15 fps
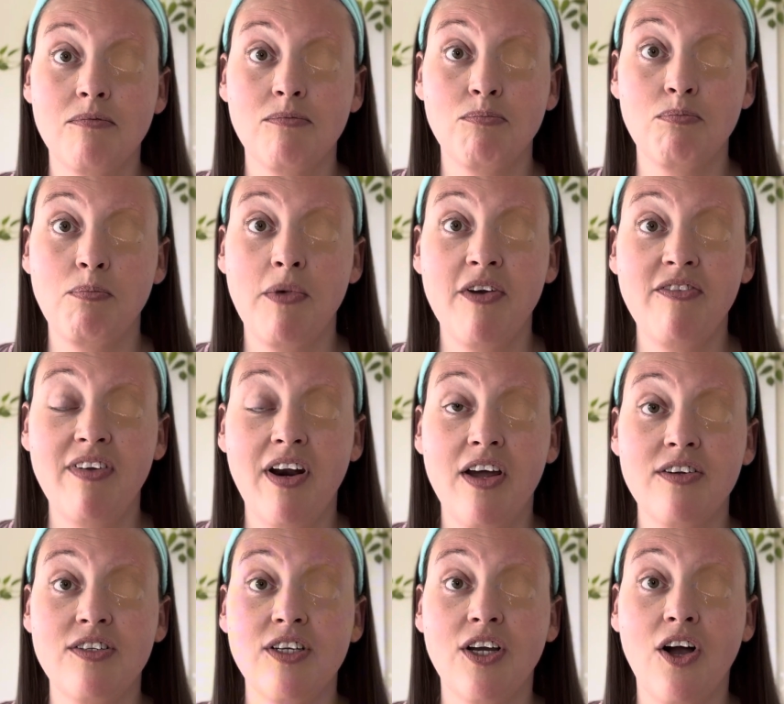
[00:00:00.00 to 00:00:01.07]
Moving
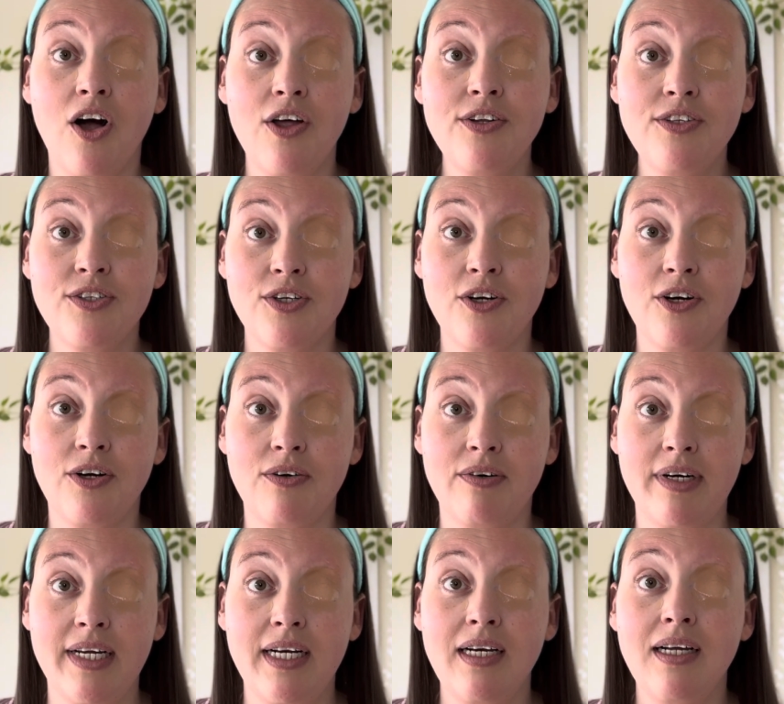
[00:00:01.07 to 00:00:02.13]
on to
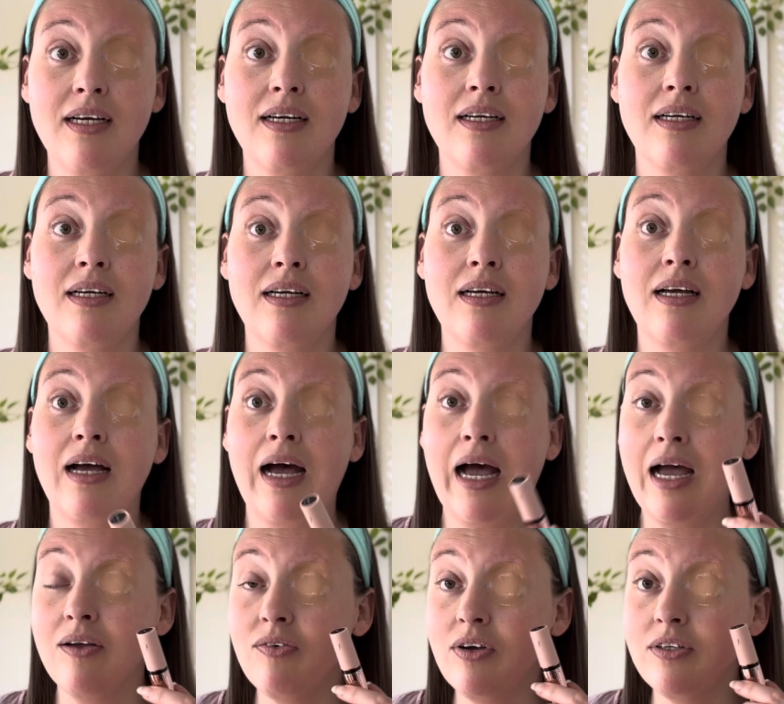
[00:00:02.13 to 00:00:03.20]
contouring,
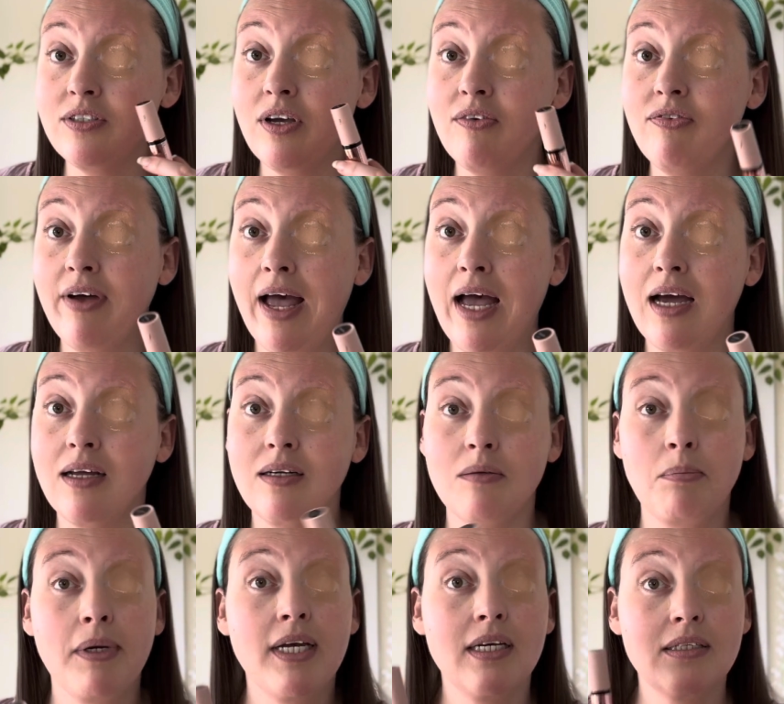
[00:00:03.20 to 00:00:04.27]
I've also found
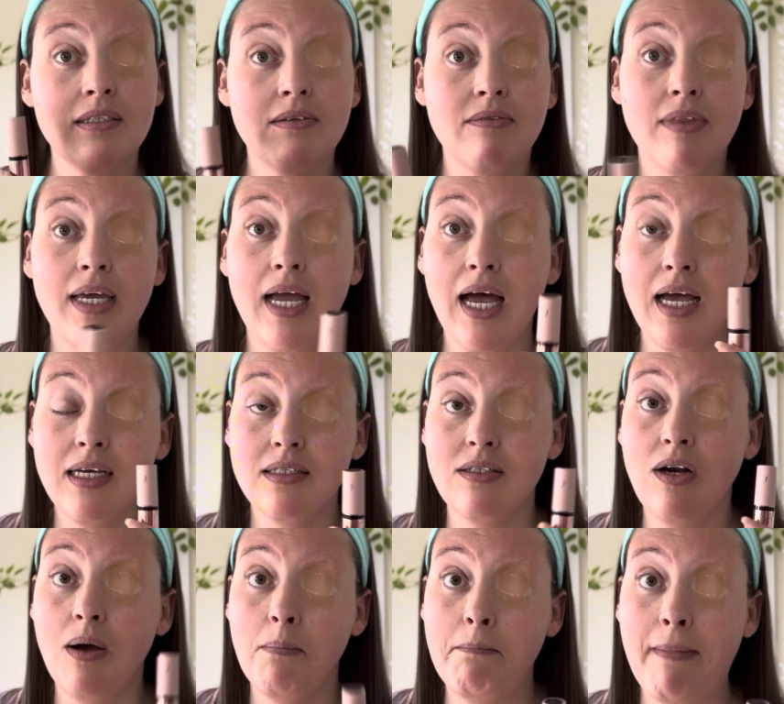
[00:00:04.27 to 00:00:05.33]
because of the eyes
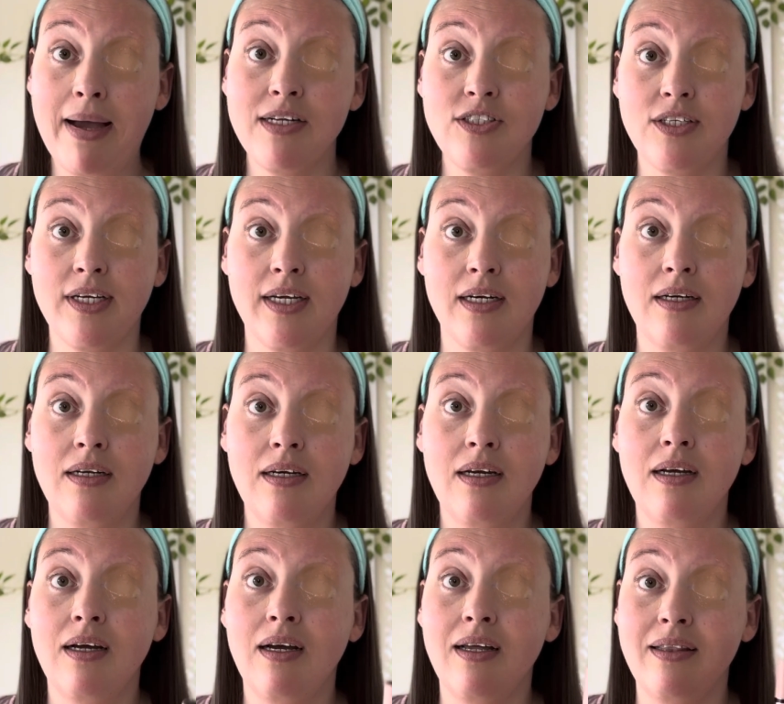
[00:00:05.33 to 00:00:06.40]
not matching,
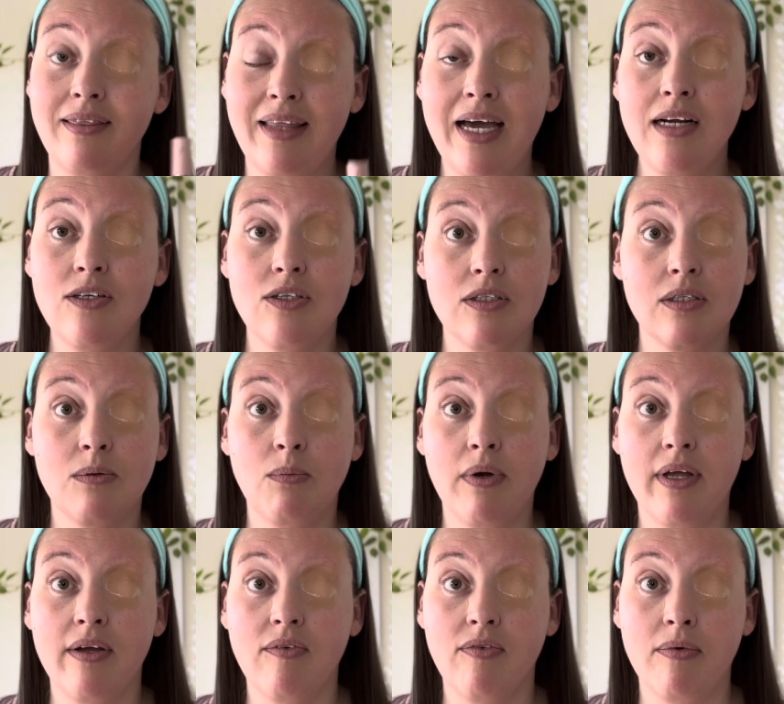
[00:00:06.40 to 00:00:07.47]
that doesn't
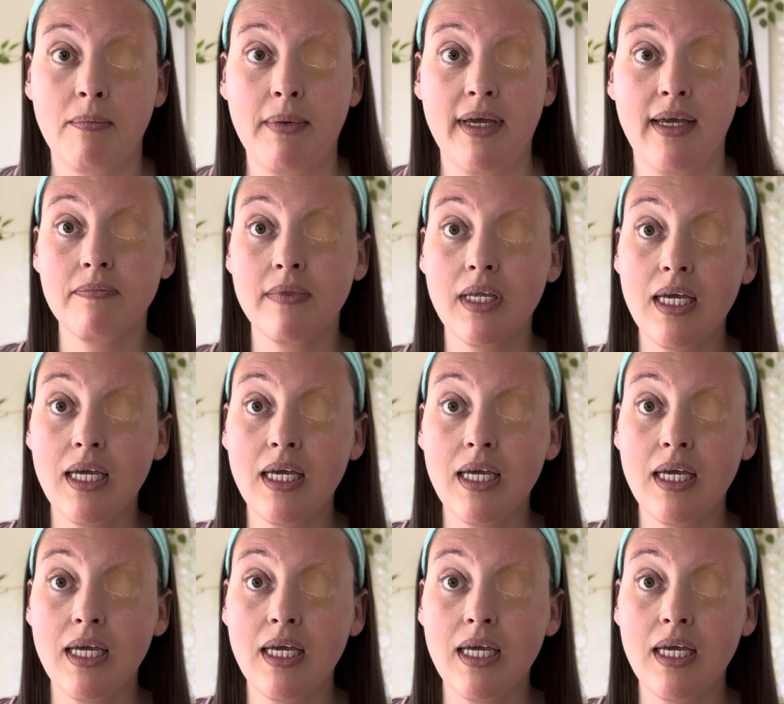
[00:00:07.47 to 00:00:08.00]
work for me.